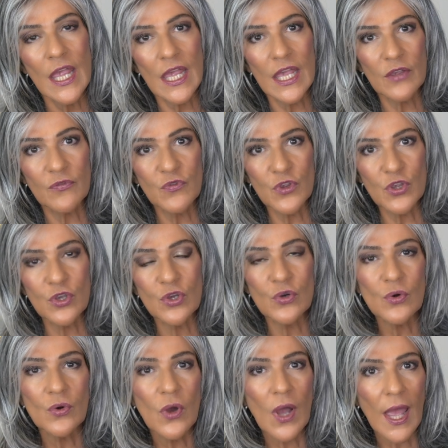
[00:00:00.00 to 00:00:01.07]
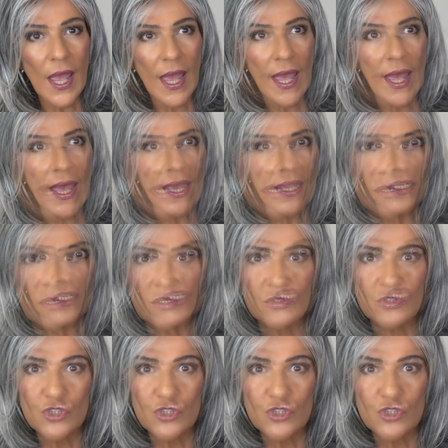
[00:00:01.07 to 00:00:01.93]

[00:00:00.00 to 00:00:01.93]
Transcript: If you had